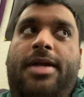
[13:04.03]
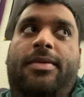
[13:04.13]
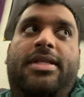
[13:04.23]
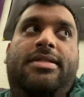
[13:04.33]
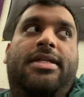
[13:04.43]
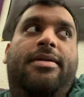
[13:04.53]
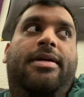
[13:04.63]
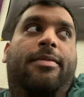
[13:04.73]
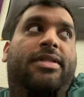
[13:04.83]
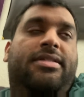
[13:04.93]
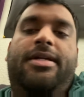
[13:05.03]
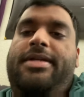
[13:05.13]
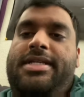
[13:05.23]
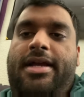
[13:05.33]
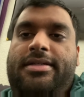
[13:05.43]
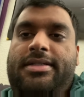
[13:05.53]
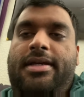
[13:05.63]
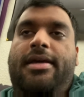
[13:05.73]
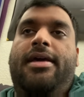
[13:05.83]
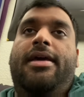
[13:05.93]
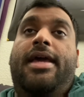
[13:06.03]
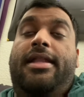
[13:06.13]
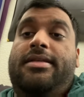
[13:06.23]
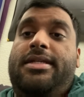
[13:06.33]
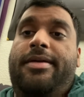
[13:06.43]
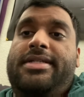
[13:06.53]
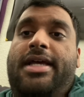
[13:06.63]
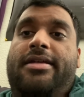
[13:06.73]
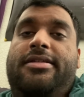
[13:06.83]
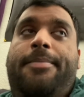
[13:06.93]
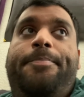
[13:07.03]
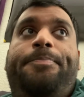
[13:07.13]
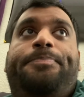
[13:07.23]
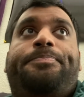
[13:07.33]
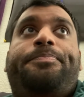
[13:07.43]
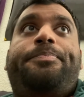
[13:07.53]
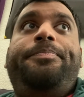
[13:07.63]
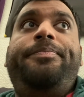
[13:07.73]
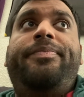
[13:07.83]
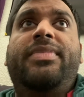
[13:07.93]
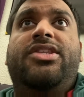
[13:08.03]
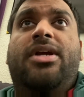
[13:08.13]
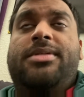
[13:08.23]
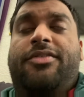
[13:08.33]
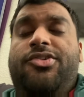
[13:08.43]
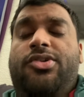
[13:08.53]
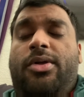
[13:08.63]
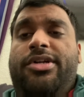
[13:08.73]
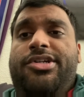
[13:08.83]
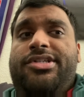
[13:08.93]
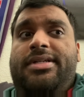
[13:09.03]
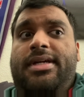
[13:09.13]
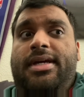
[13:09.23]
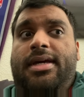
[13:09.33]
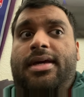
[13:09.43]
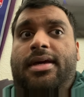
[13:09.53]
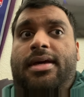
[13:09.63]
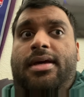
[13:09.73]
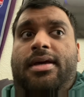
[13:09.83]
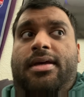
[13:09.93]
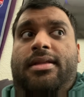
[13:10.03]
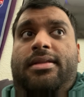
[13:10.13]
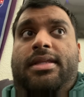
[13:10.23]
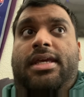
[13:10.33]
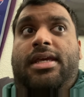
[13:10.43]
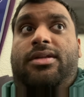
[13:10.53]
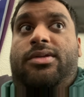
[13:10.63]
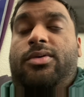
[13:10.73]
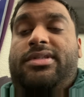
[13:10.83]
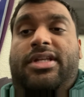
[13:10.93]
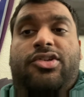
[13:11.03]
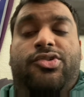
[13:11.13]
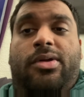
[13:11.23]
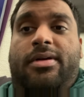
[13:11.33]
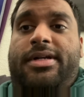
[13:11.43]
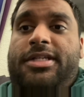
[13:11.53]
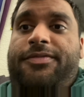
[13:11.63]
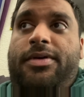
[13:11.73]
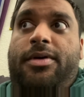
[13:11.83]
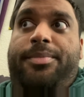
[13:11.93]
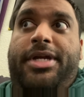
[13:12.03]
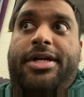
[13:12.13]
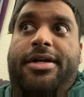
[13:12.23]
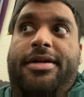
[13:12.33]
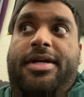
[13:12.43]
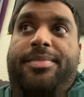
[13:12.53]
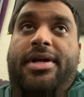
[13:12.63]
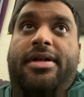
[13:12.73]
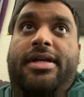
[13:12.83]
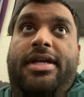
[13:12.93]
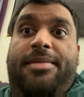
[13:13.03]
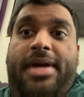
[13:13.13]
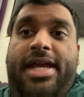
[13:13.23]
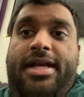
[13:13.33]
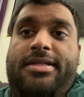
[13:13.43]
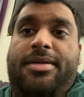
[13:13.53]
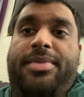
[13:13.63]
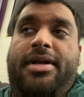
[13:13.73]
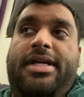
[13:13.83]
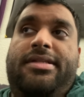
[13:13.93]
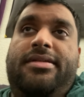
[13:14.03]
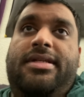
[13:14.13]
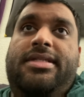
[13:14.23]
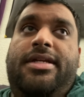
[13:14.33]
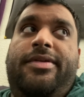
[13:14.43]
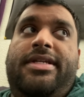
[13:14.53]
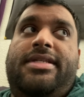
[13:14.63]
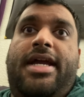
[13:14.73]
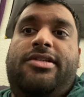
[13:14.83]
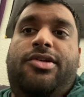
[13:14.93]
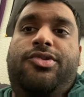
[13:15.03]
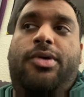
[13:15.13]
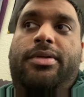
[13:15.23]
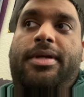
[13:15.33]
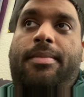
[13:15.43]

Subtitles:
the Series X and the Series S. In terms of controllers, the DualSense controller does feel bigger in my hands comparing it to the Series X controller.